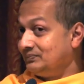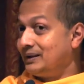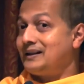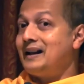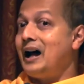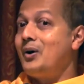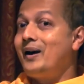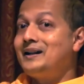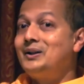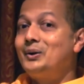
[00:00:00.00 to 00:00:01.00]
But
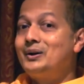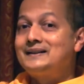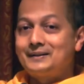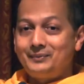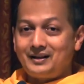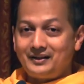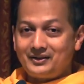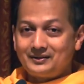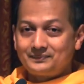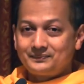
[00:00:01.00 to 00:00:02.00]
now I know it's a
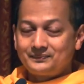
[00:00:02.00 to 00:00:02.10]
mirage.